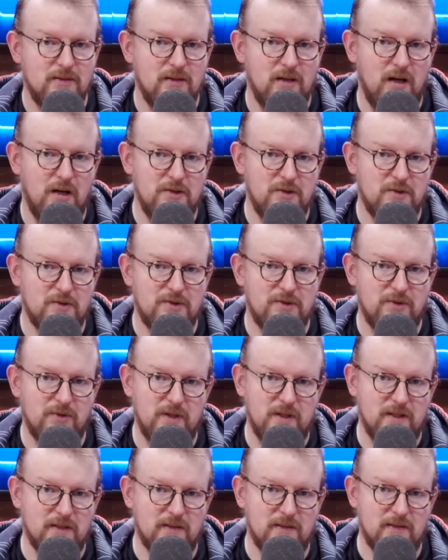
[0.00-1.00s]
on your
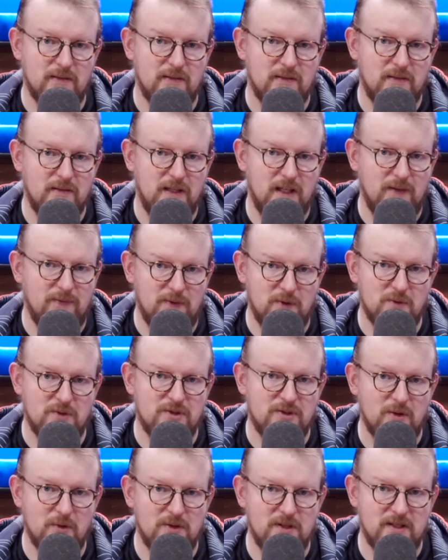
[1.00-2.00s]
screen, if you
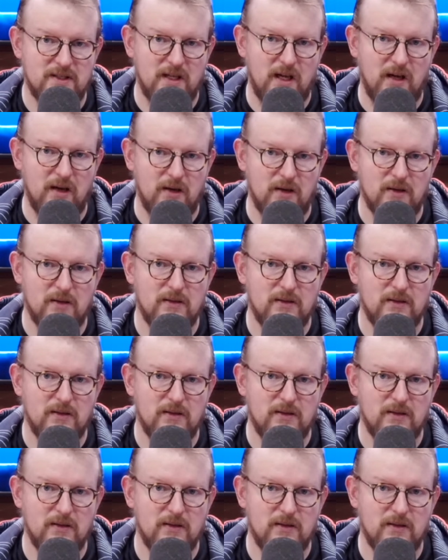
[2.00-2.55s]
so desire.